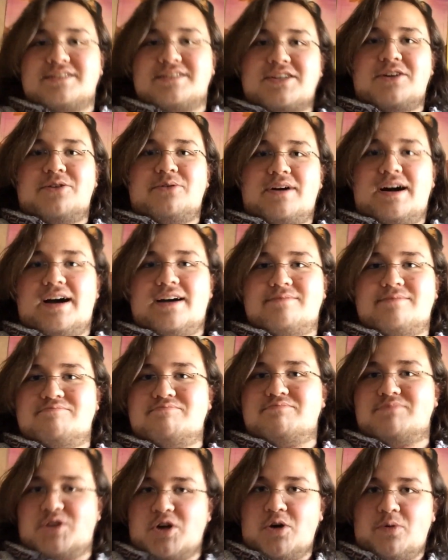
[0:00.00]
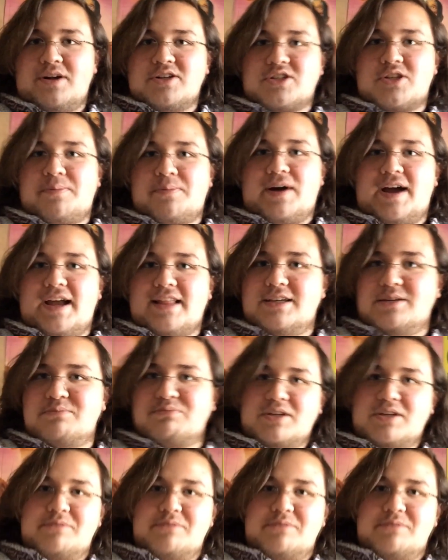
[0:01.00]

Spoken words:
So go watch the pilot,